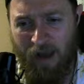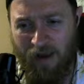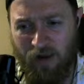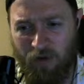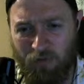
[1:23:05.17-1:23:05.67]
I
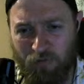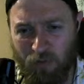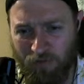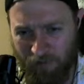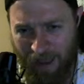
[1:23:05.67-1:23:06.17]
know for
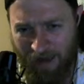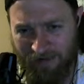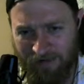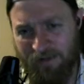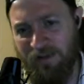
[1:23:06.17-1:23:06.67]
a
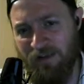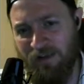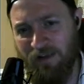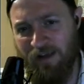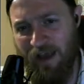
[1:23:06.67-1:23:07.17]
fact
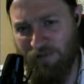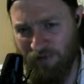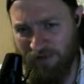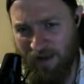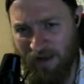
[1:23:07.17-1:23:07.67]

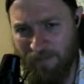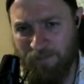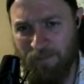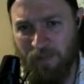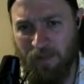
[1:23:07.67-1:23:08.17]
every
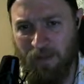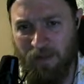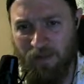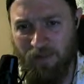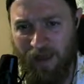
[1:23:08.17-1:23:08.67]

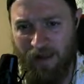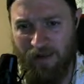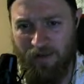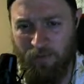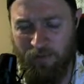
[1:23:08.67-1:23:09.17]
time
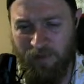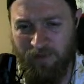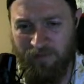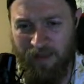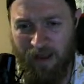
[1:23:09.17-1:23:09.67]
that within
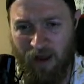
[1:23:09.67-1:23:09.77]
this state,